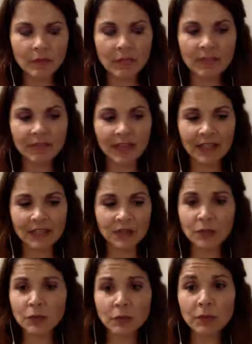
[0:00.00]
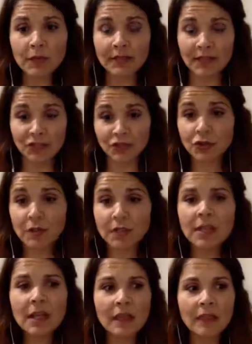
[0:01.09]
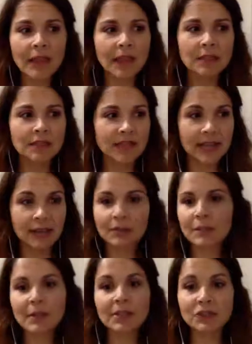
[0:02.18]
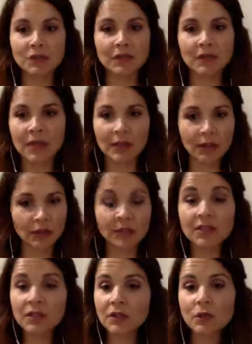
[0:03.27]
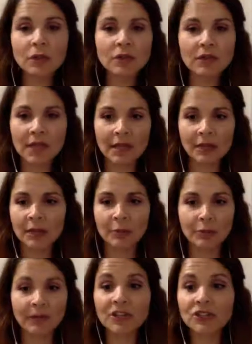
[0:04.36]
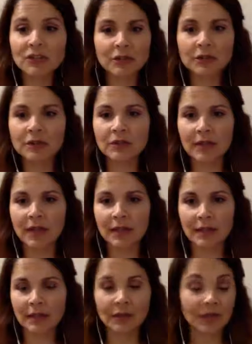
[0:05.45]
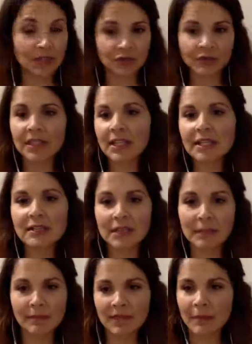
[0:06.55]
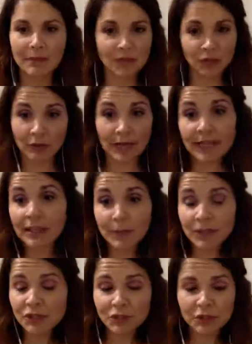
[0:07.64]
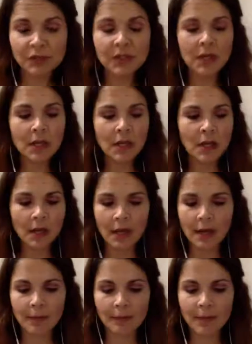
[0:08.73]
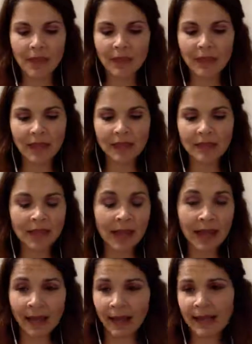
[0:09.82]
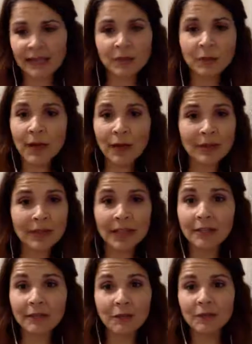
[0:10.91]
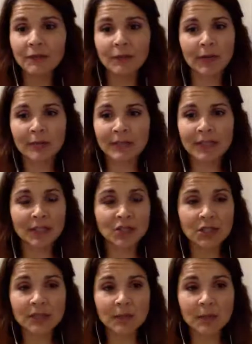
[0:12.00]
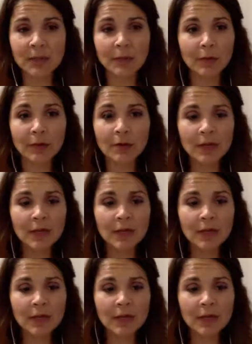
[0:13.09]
If they do, and they should, then take a look at the pictures. Do they look good to you? Do they look professional? Do they look intriguing? Do you like the pictures? And then, ask around, get a few different recommendations from people.